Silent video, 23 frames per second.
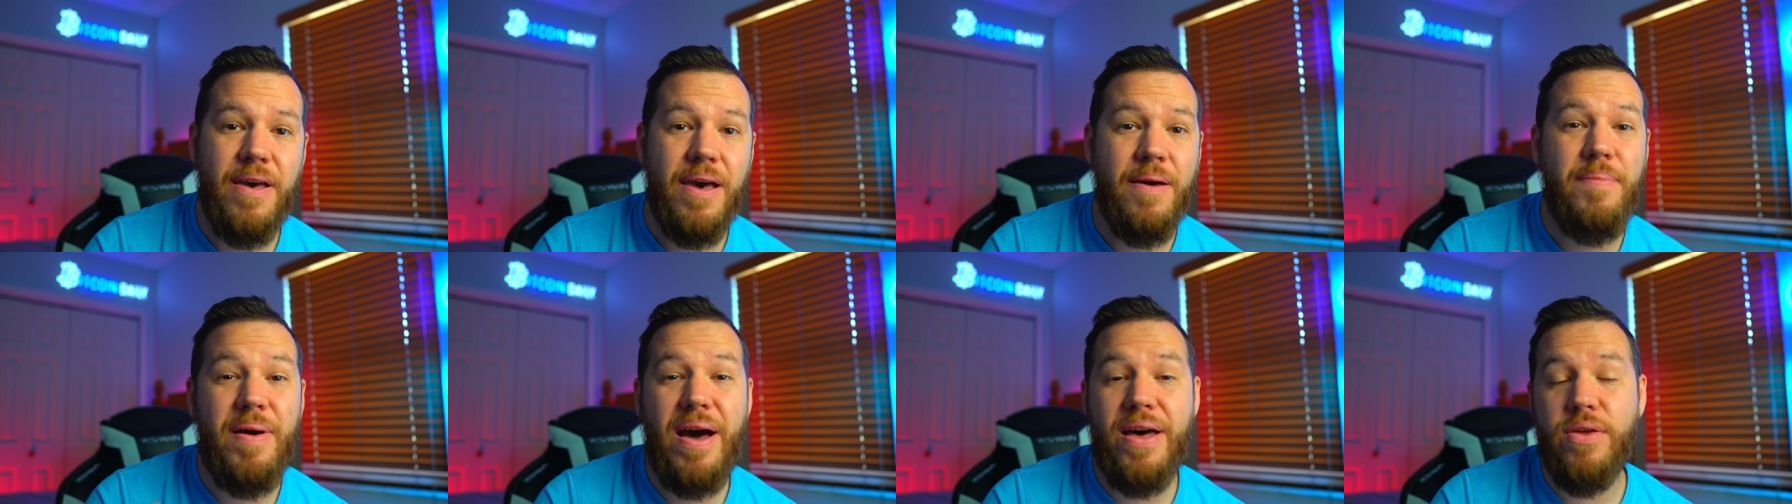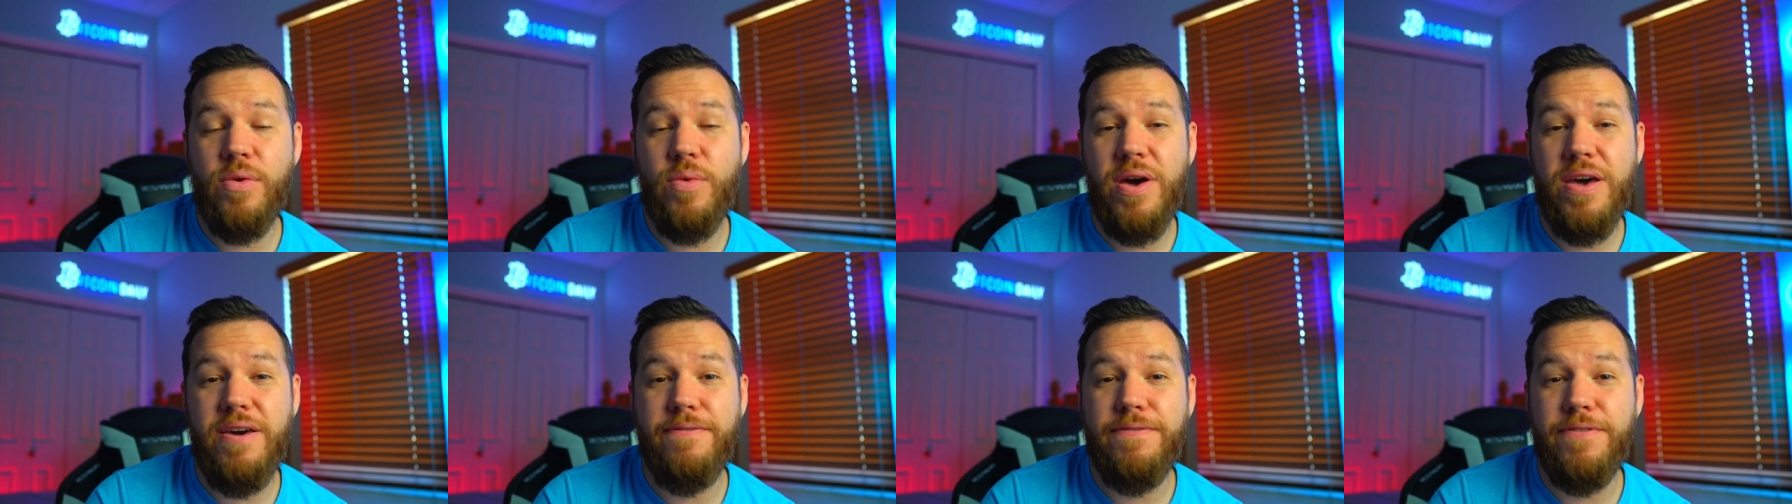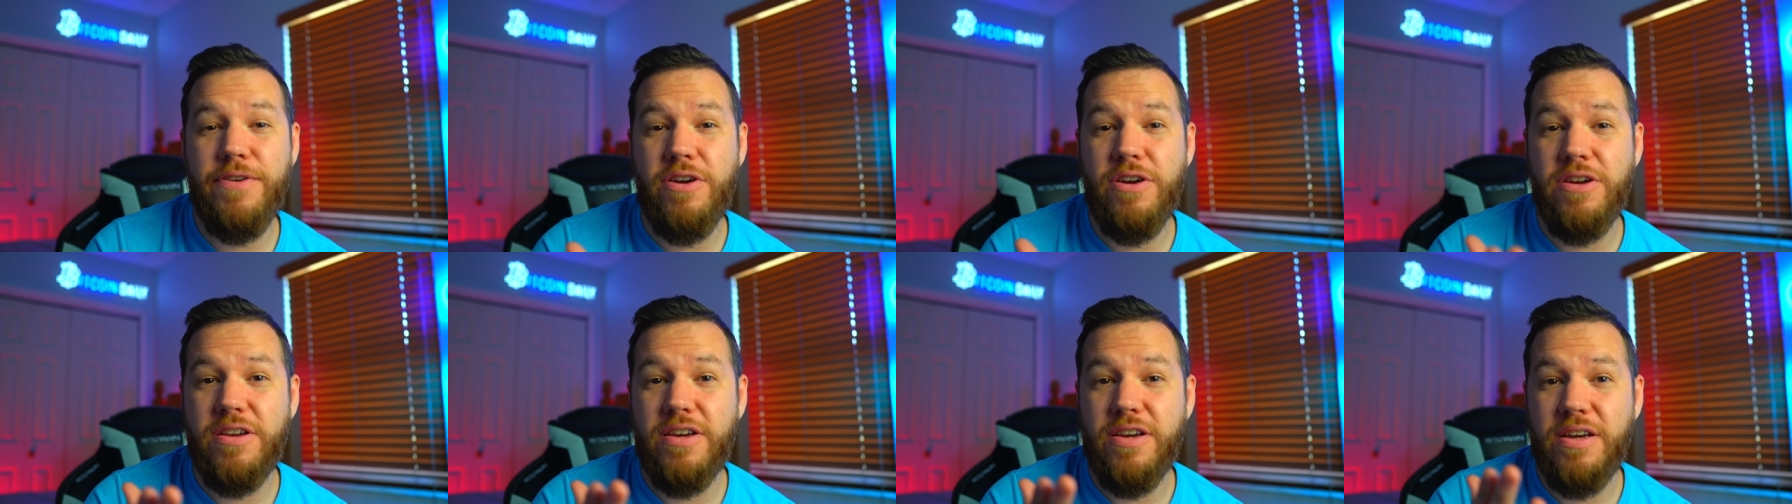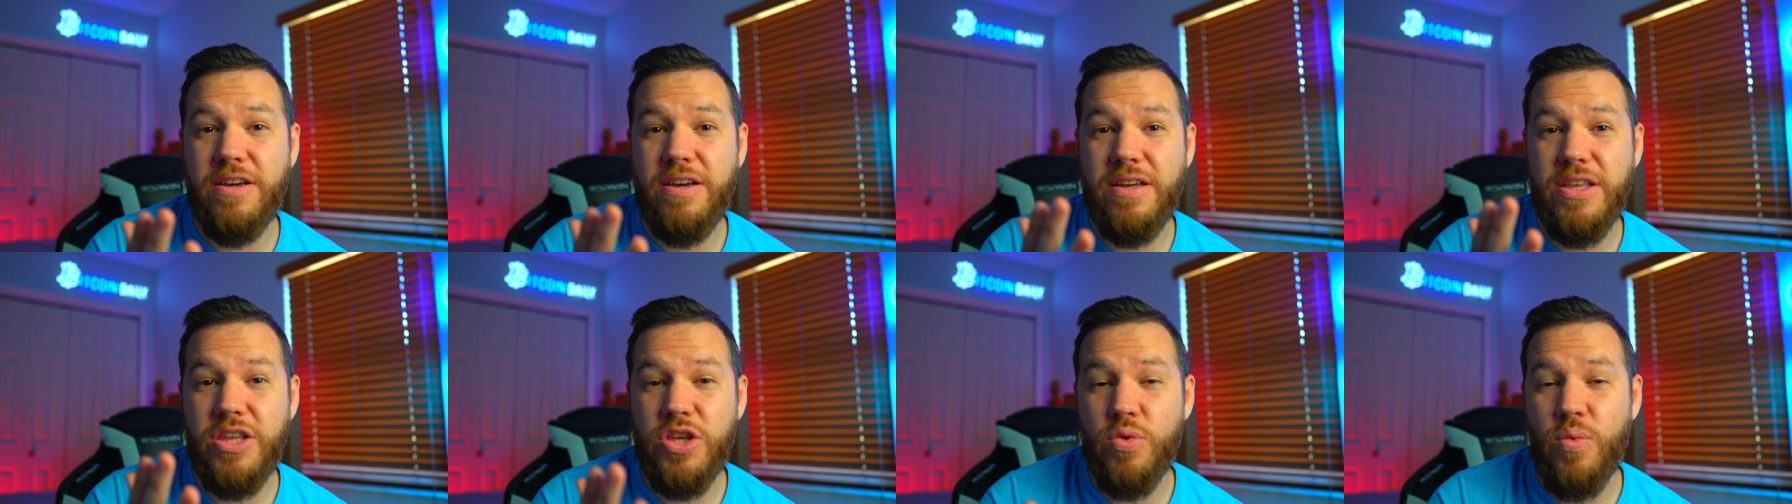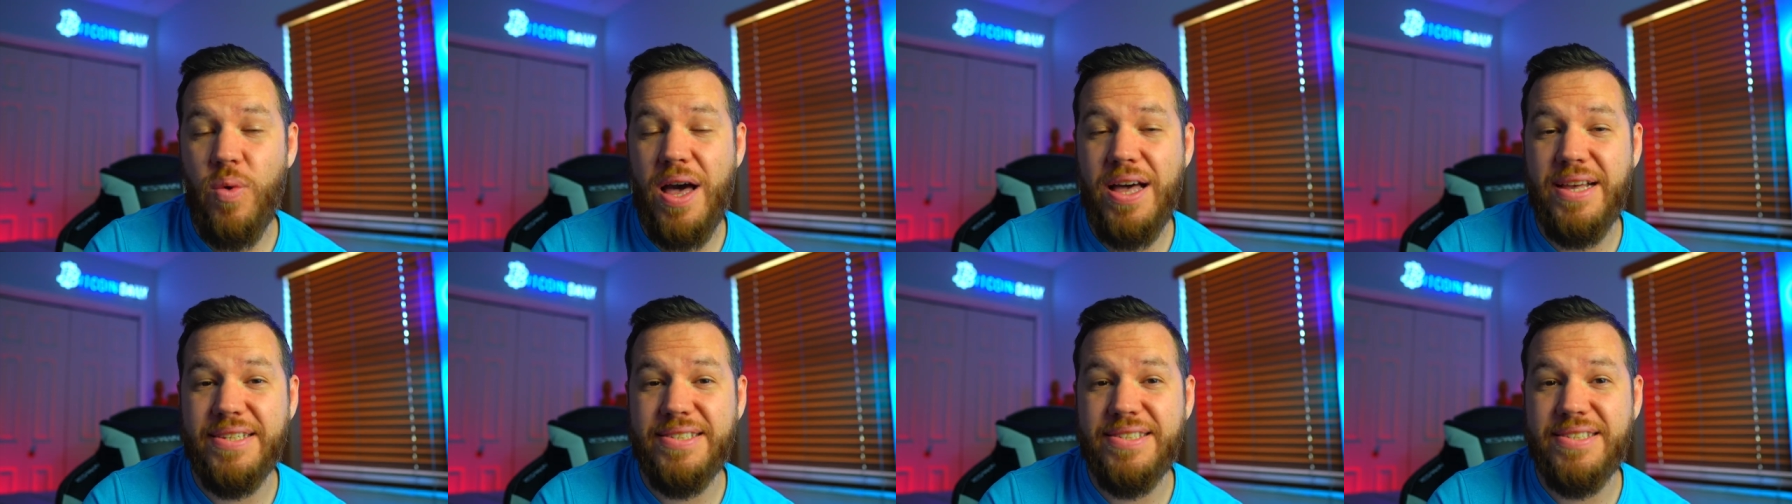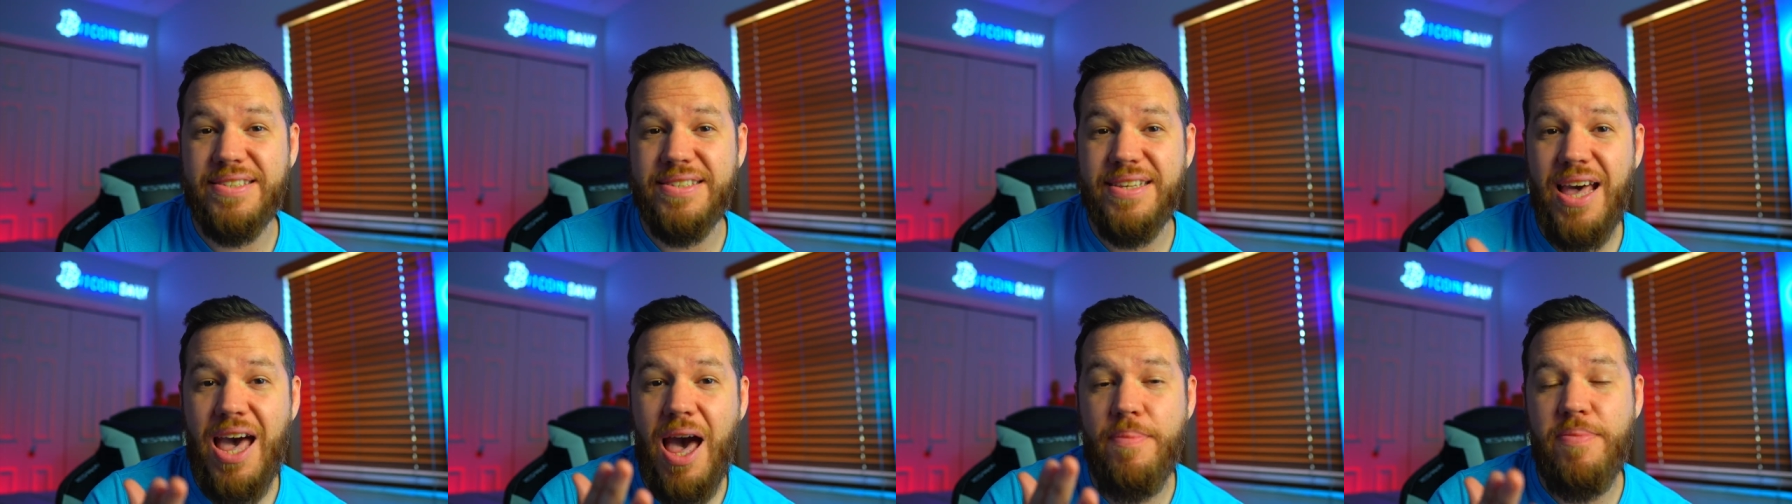And by the way, if you're in the
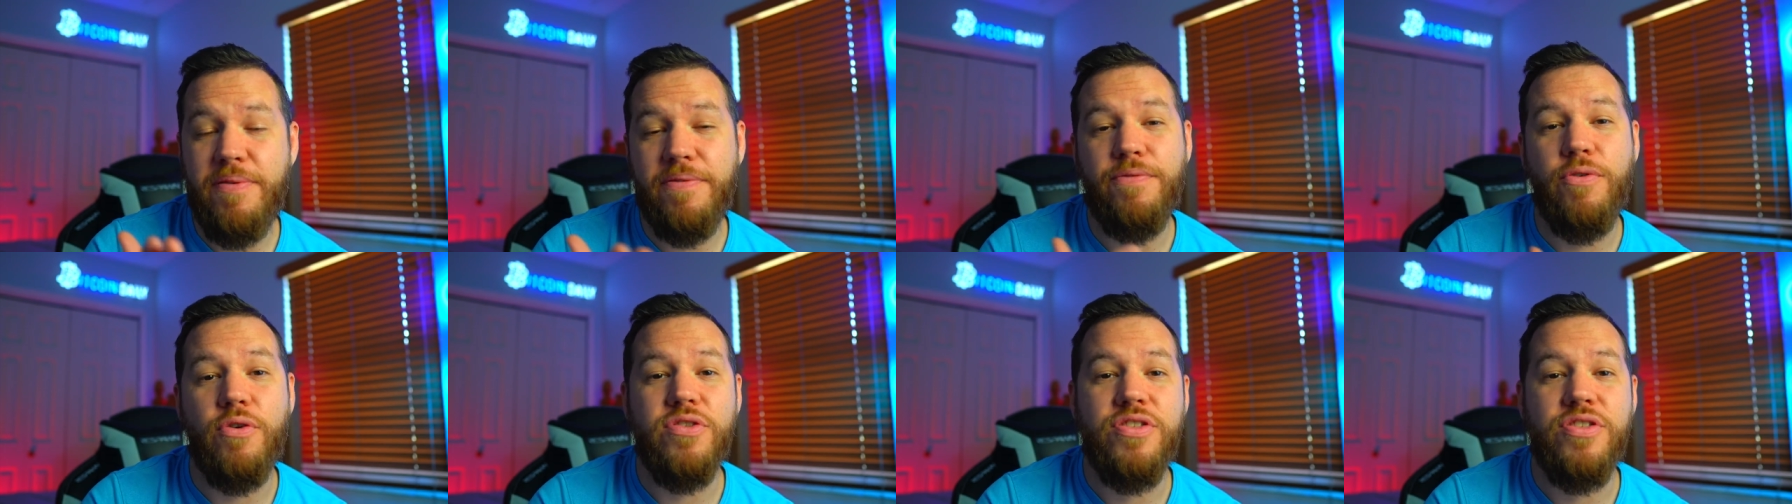US, happy 4th of